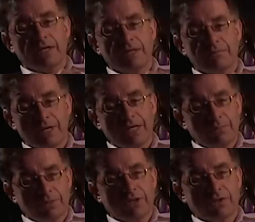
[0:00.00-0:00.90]
It may
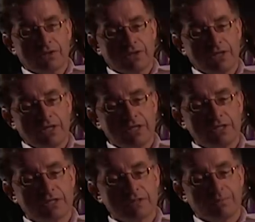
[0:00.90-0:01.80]
be that
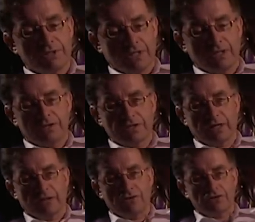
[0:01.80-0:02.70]
these particular
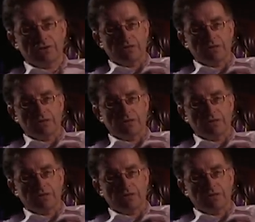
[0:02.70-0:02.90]
psychological